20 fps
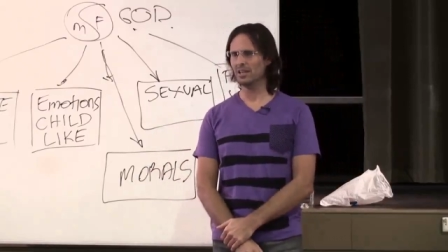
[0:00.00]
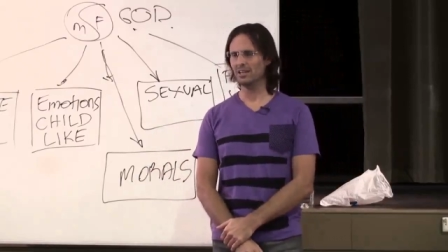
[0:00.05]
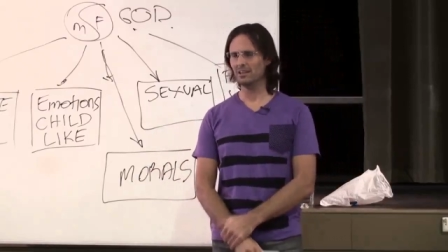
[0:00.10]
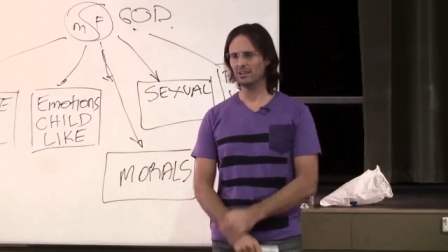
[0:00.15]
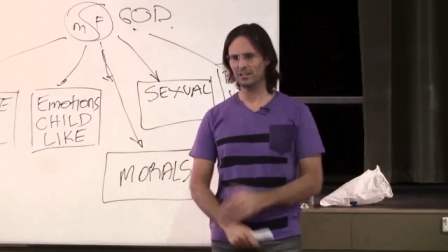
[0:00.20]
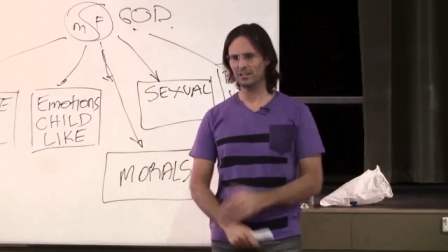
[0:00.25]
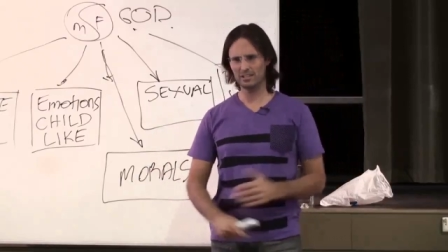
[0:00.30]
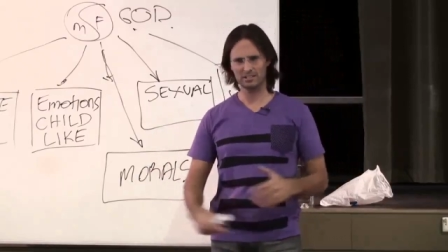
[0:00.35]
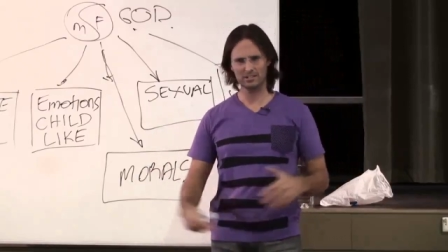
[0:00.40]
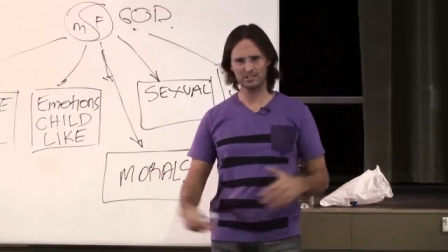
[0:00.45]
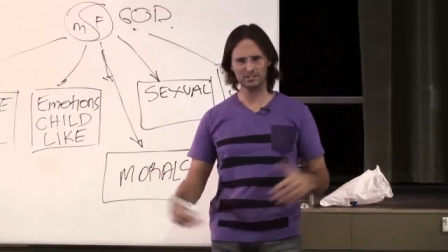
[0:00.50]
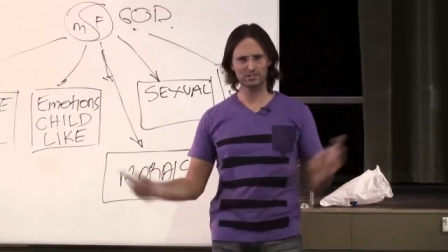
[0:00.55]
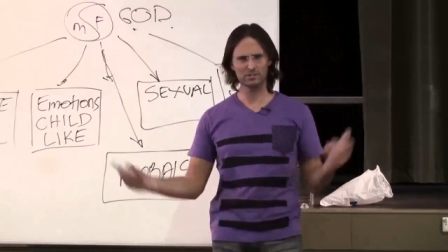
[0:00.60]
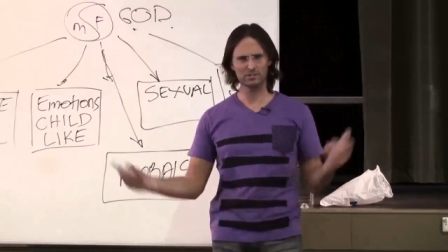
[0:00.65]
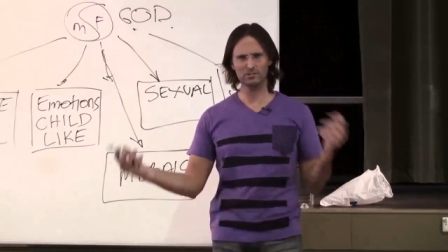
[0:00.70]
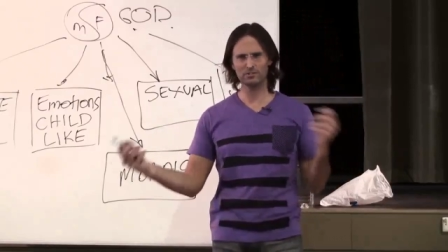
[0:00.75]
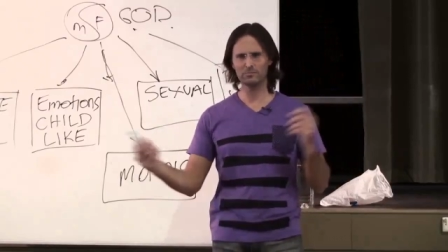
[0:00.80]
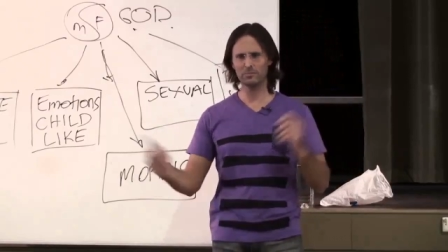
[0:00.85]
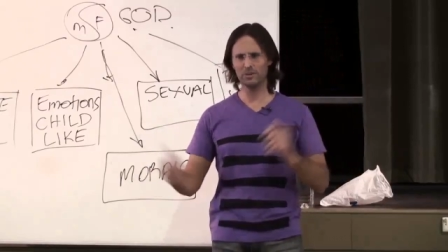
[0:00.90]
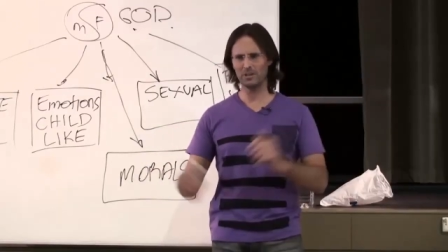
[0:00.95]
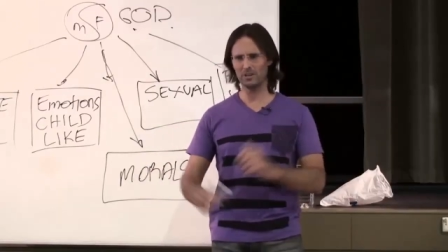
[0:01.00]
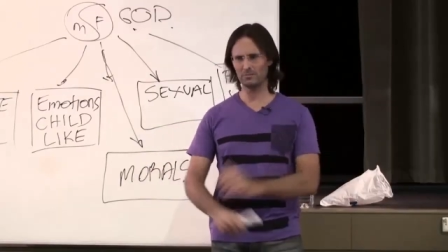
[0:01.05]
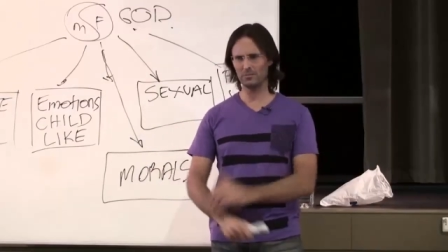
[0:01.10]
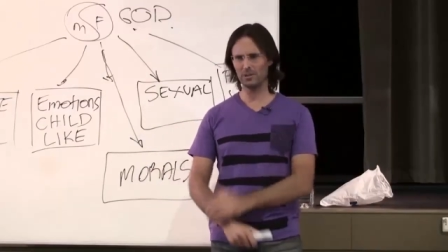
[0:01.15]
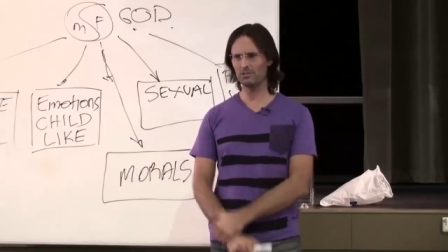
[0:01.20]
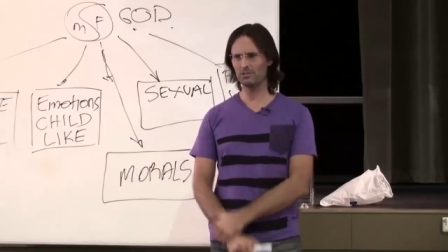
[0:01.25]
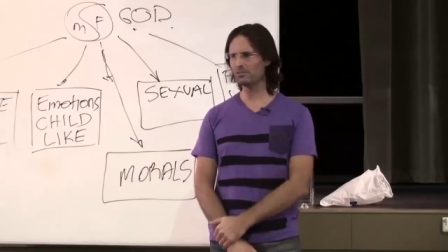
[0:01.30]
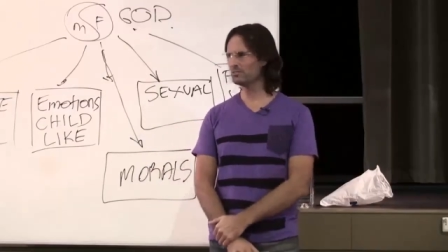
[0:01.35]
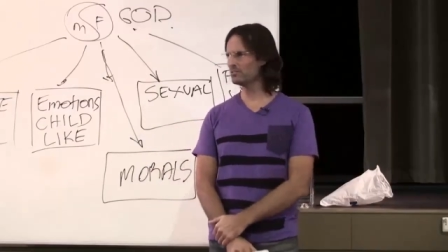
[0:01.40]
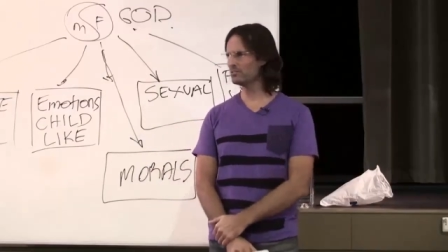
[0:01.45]
And I need to deal with my
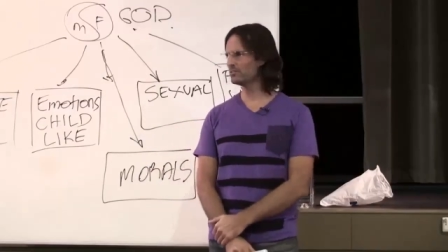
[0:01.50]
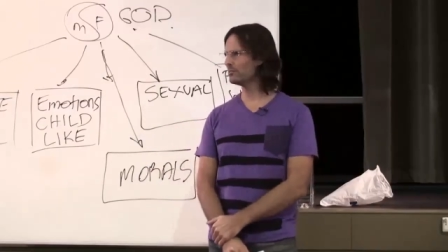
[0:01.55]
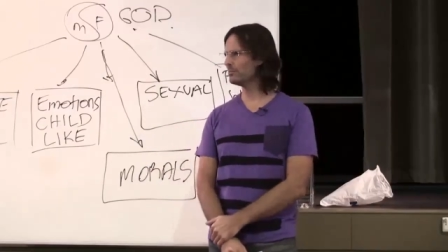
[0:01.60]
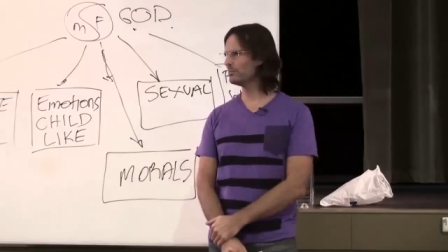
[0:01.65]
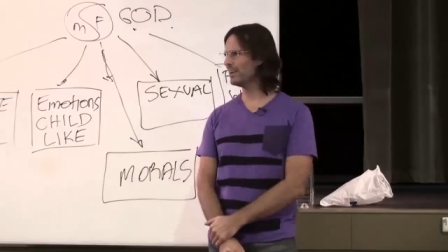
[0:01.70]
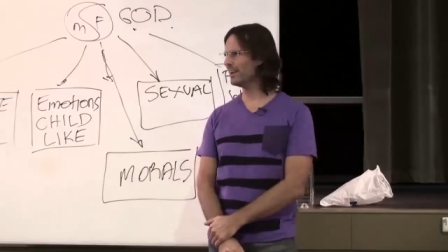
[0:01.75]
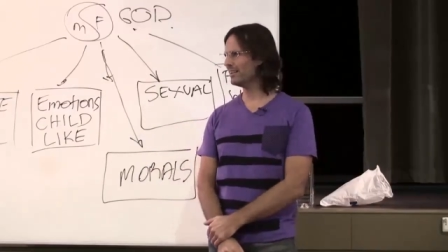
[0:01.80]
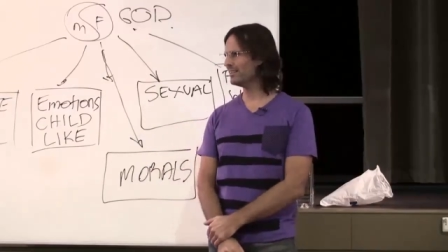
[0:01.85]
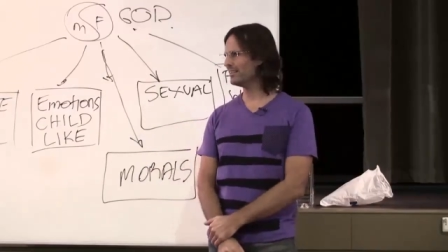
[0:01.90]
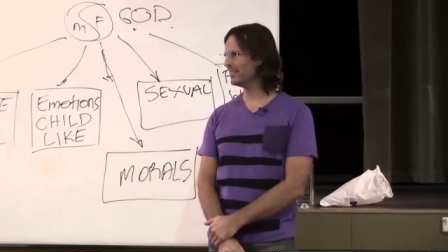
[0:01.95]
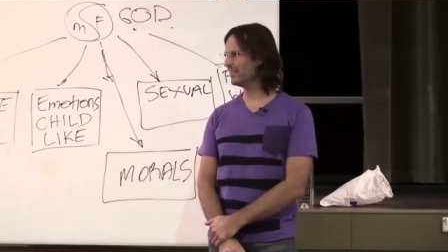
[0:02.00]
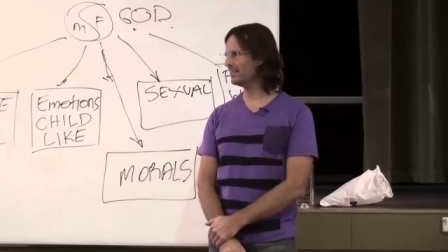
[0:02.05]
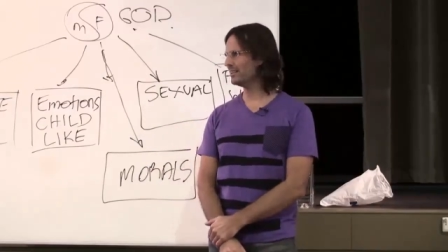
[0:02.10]
emotions about